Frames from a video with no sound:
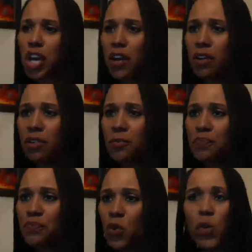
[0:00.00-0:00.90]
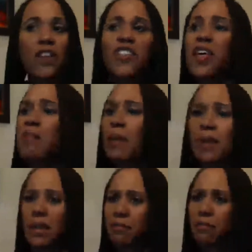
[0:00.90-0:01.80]
child, whatever that
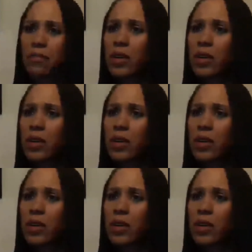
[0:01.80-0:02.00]
may be,